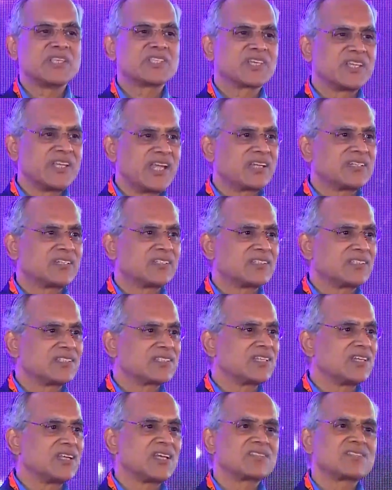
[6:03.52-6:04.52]
created this
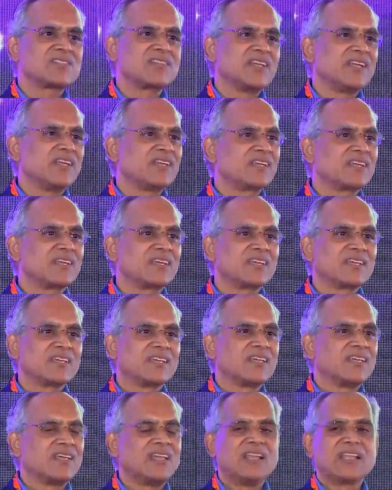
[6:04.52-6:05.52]
industry.
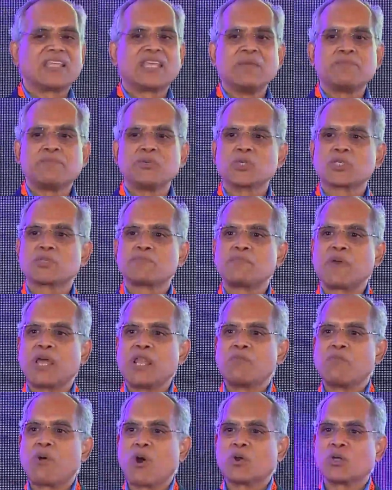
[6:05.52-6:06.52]
He'll keep you
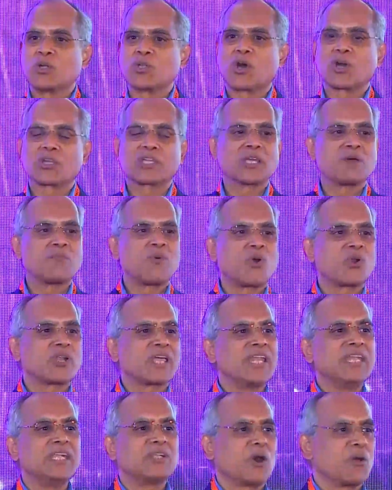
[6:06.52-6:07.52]
spellbound talking about
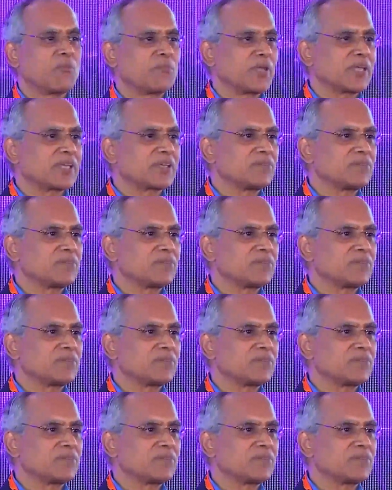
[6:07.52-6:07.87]
any topic.